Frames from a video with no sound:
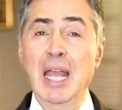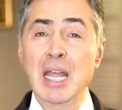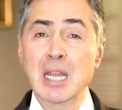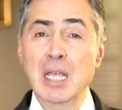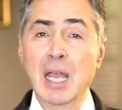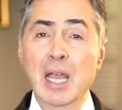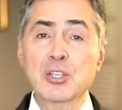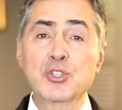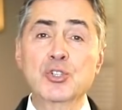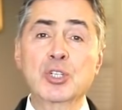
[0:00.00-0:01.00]
any
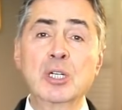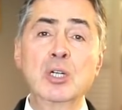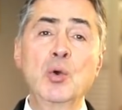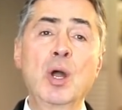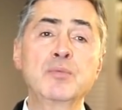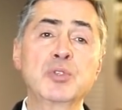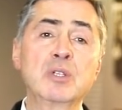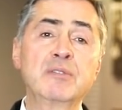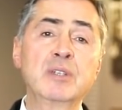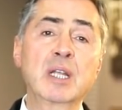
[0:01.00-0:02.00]
external
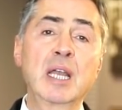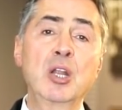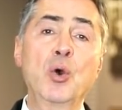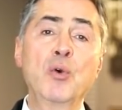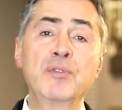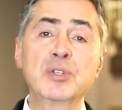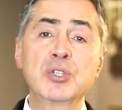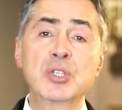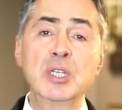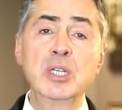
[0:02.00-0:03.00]
observer can
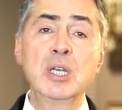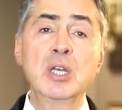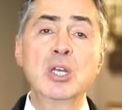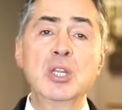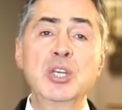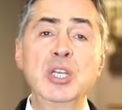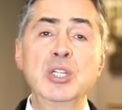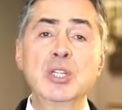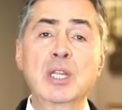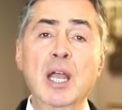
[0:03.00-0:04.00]
oversee the
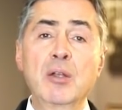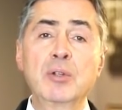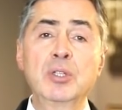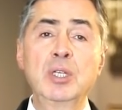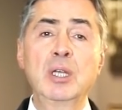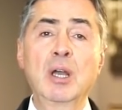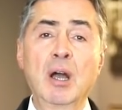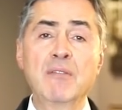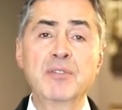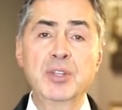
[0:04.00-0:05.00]
integrity
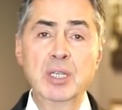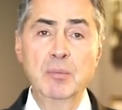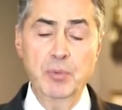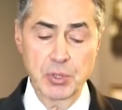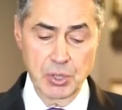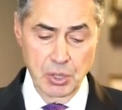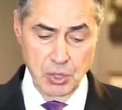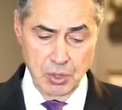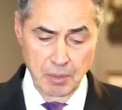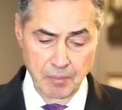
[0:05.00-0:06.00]
of the
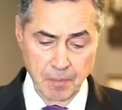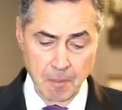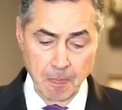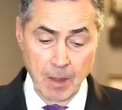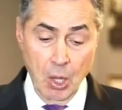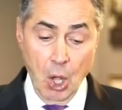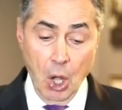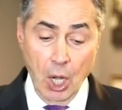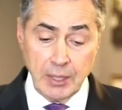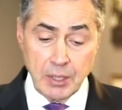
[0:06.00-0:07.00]
procedure.
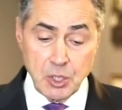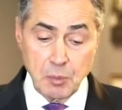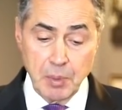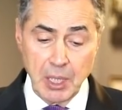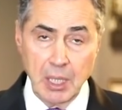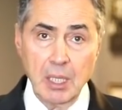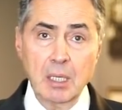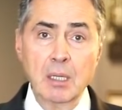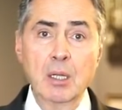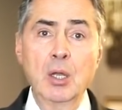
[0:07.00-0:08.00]
Audits
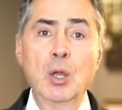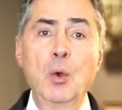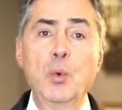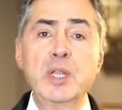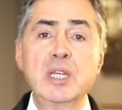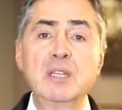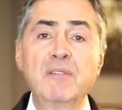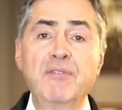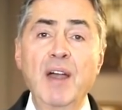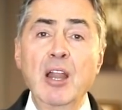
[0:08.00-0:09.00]
begin with the
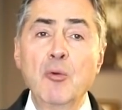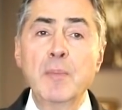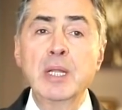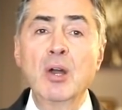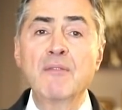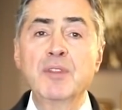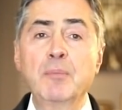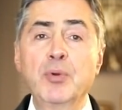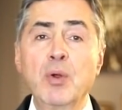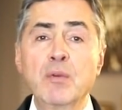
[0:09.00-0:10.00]
development of the
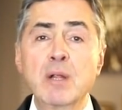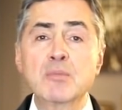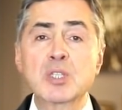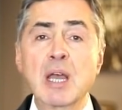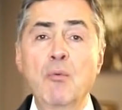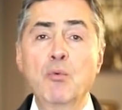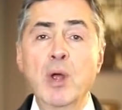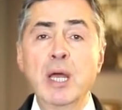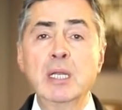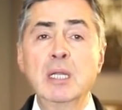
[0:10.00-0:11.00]
programs that
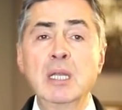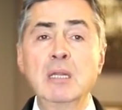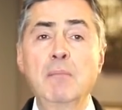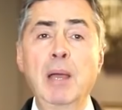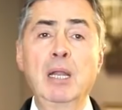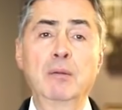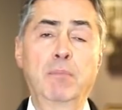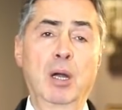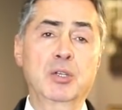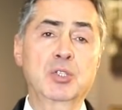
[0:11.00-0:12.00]
run in the
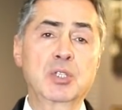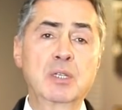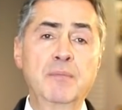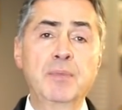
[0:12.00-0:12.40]
ballot box.